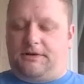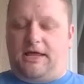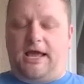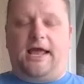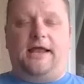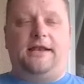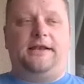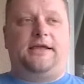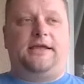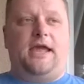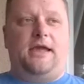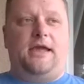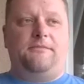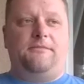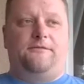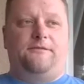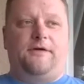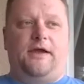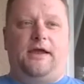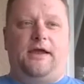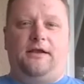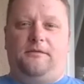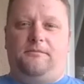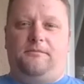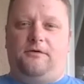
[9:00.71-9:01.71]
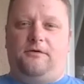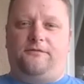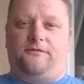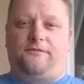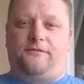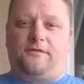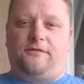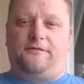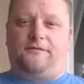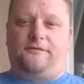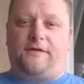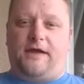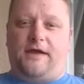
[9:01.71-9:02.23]
land came available for
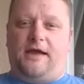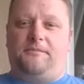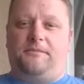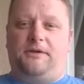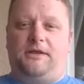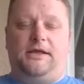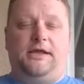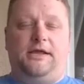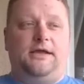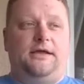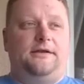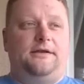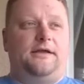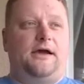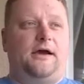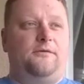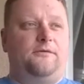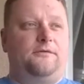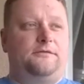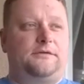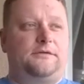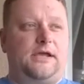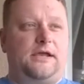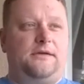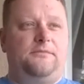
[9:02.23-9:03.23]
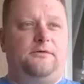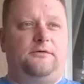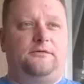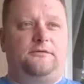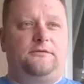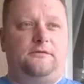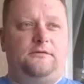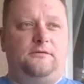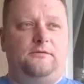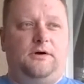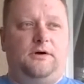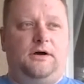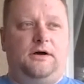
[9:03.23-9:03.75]
the family and I was able
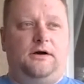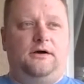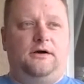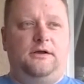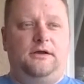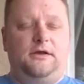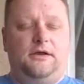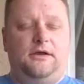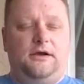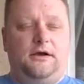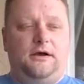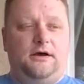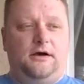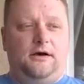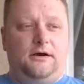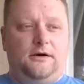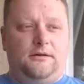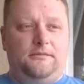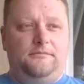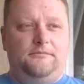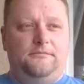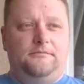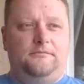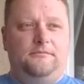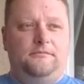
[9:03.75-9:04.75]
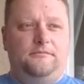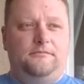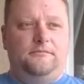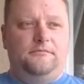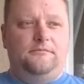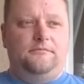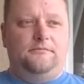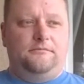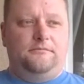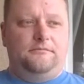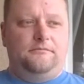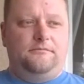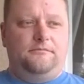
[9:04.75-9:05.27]
to, uh, um,
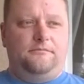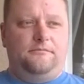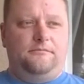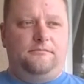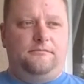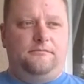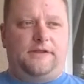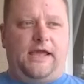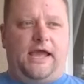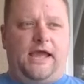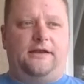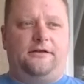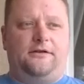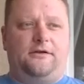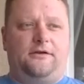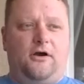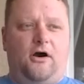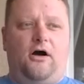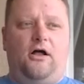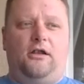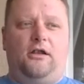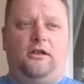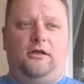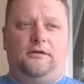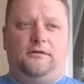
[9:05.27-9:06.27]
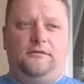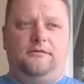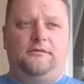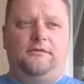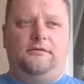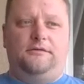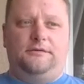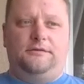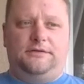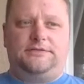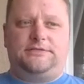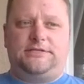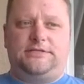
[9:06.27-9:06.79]
dad call
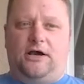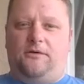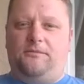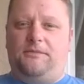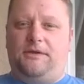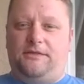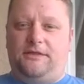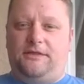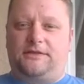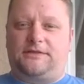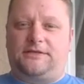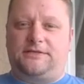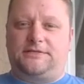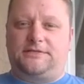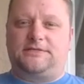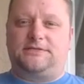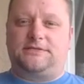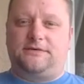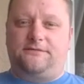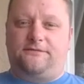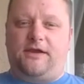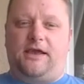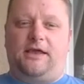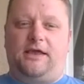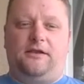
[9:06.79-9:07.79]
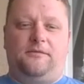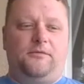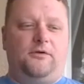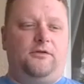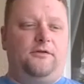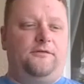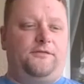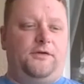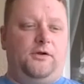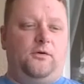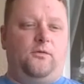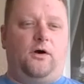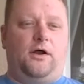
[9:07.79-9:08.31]
and tell me that this is available
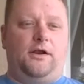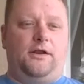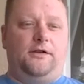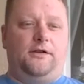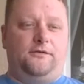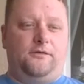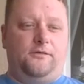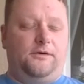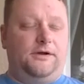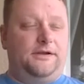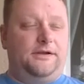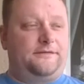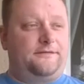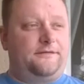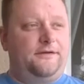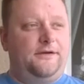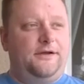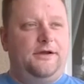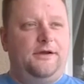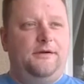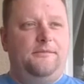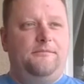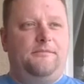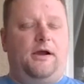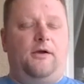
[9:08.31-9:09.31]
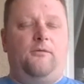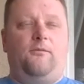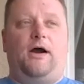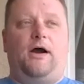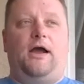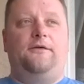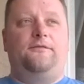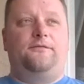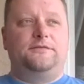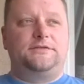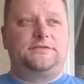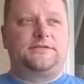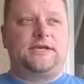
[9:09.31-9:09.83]
if you want to do it. My
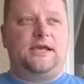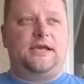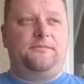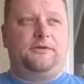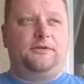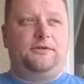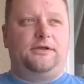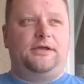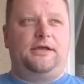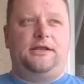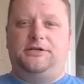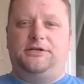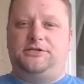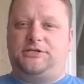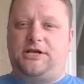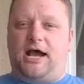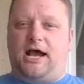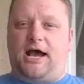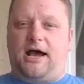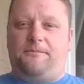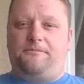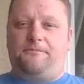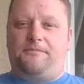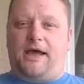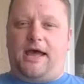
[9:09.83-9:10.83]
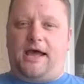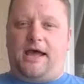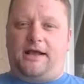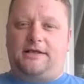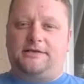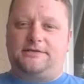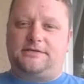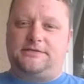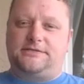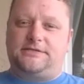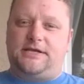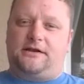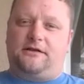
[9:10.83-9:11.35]
wife was able to get a job back
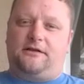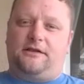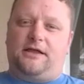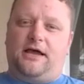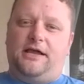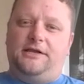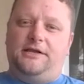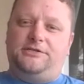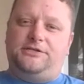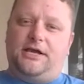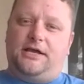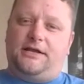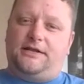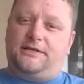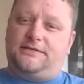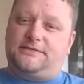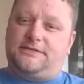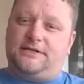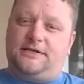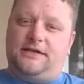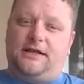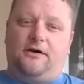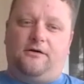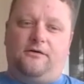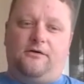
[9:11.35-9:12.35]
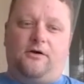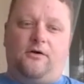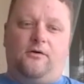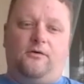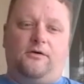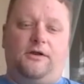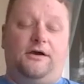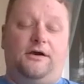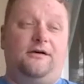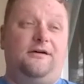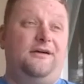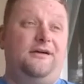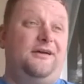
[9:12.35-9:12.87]
as a dental hygienist in
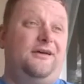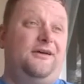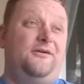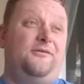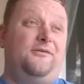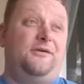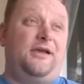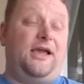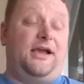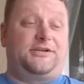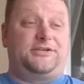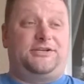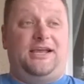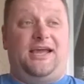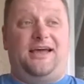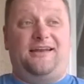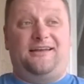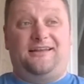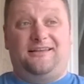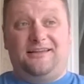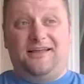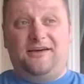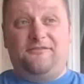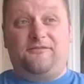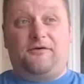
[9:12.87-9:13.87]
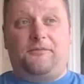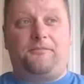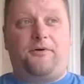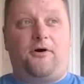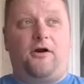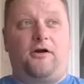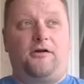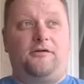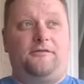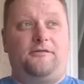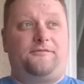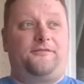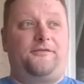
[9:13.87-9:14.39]
Algona. We actually had to live
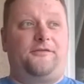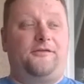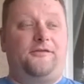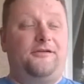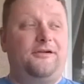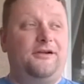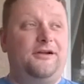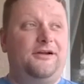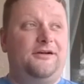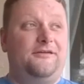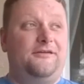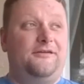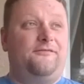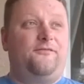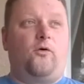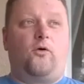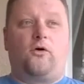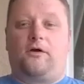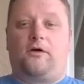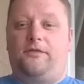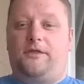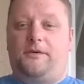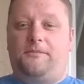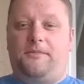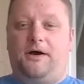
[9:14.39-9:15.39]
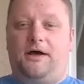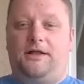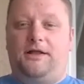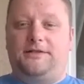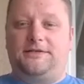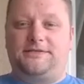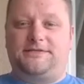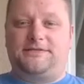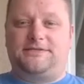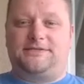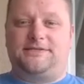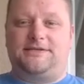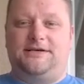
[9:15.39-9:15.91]
apart for four of the
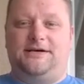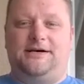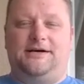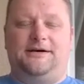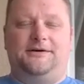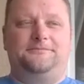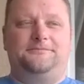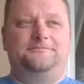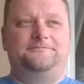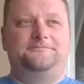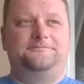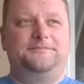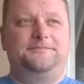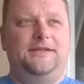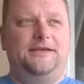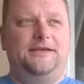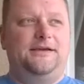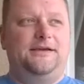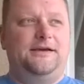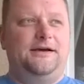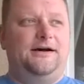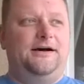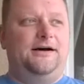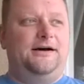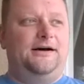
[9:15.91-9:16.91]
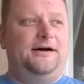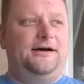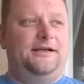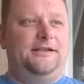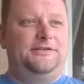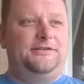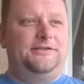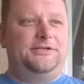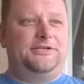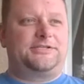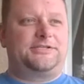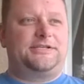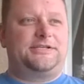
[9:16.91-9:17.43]
months um, uh,
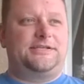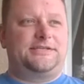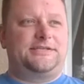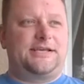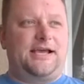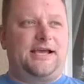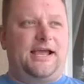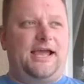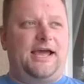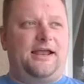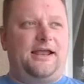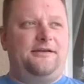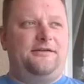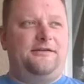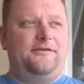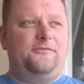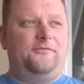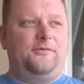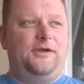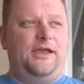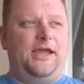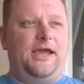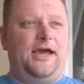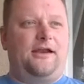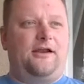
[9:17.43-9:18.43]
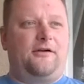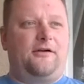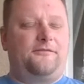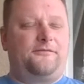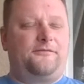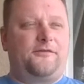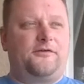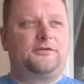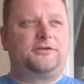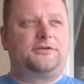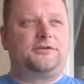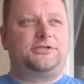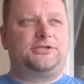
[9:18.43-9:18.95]
just as I had we had our
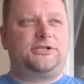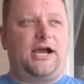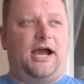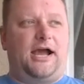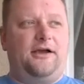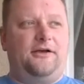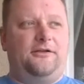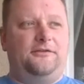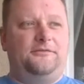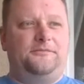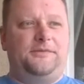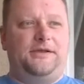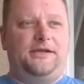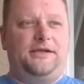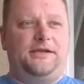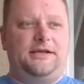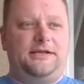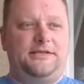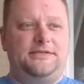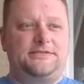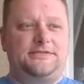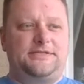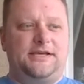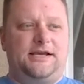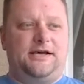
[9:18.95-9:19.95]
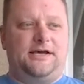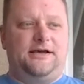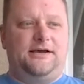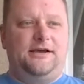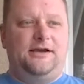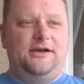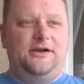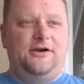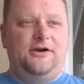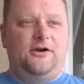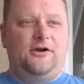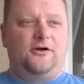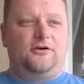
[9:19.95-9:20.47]
first child because uh,
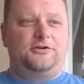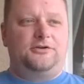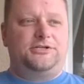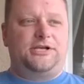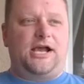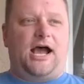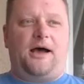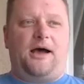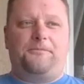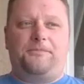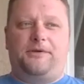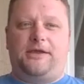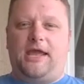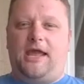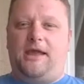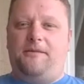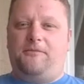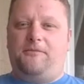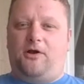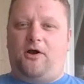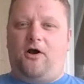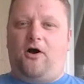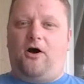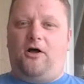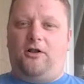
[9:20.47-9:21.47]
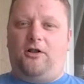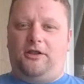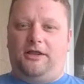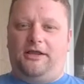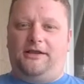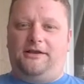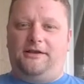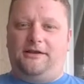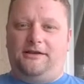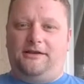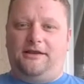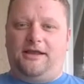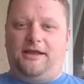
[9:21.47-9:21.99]
her job came
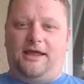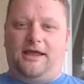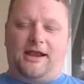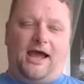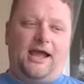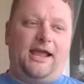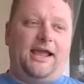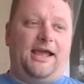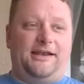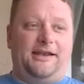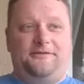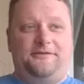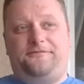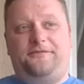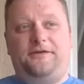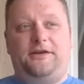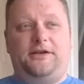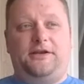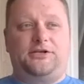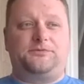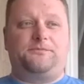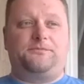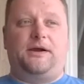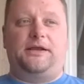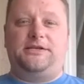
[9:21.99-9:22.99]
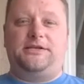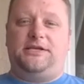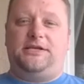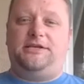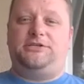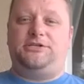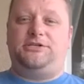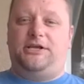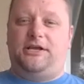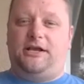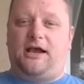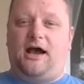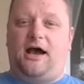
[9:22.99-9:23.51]
calling and I had to finish my
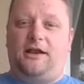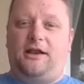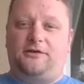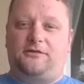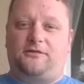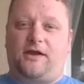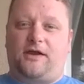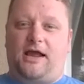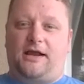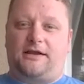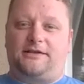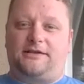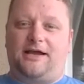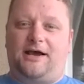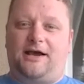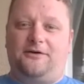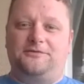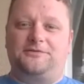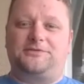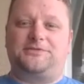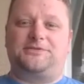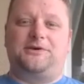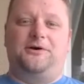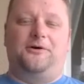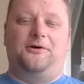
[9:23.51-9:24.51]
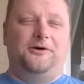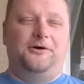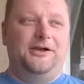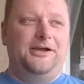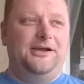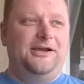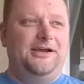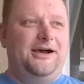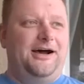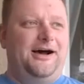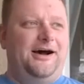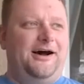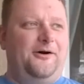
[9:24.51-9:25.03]
teaching contract out. So
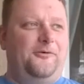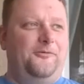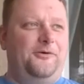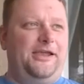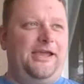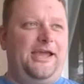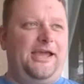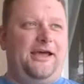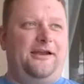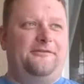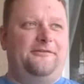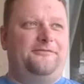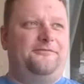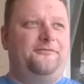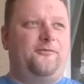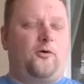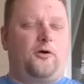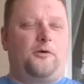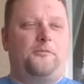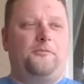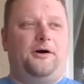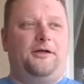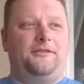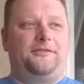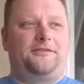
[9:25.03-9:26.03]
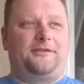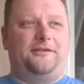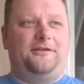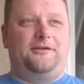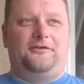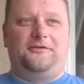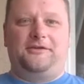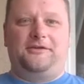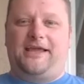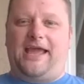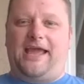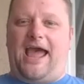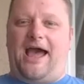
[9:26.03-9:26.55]
uh, we had a four month
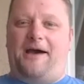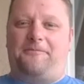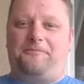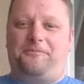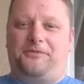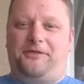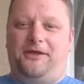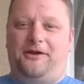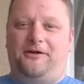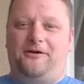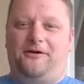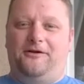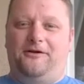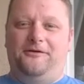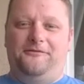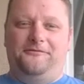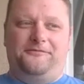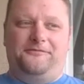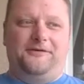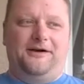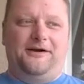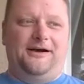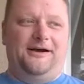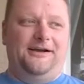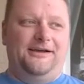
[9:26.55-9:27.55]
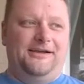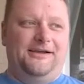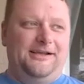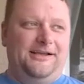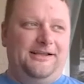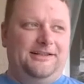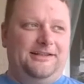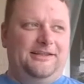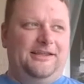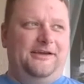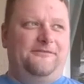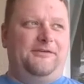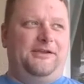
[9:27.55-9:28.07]
little gap there of uh,
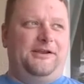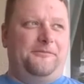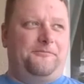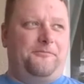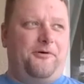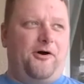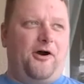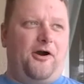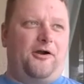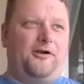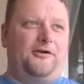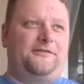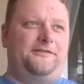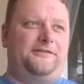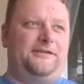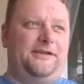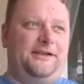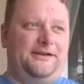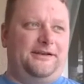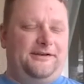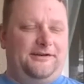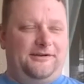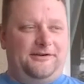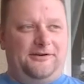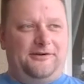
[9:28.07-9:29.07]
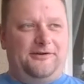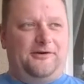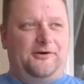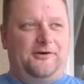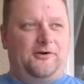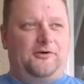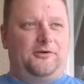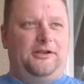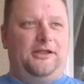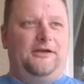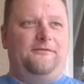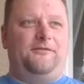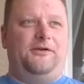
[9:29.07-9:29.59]
living apart and
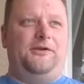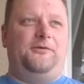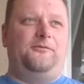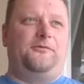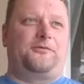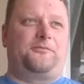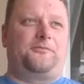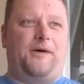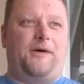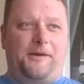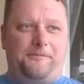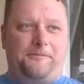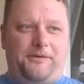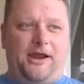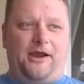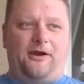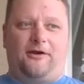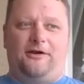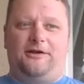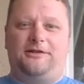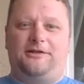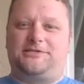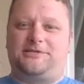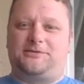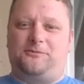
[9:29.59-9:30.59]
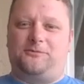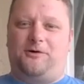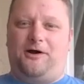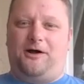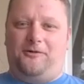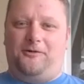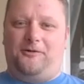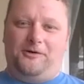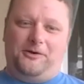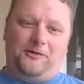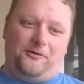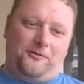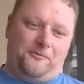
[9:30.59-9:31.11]
her living with my parents
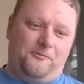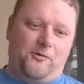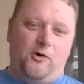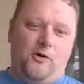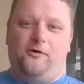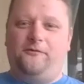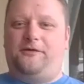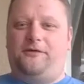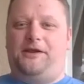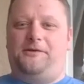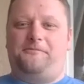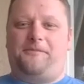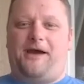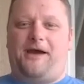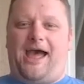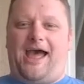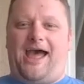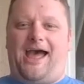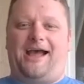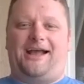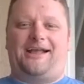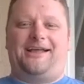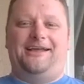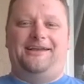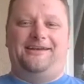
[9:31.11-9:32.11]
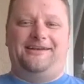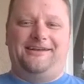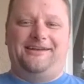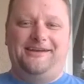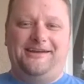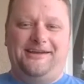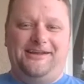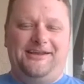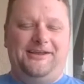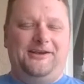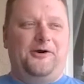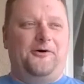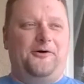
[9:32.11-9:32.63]
while we were moving back and
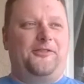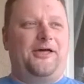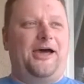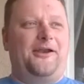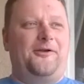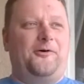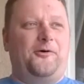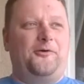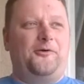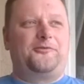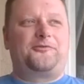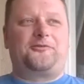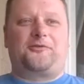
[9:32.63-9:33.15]
you know that whole